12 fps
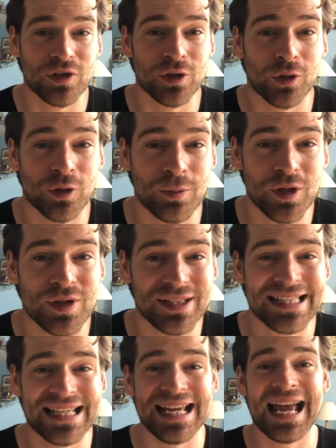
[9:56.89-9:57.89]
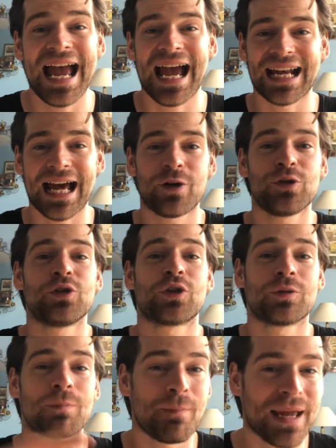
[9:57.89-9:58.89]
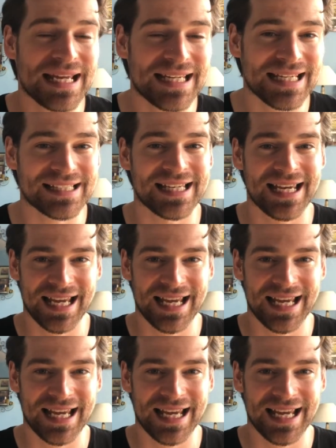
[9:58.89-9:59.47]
your community and how you could make it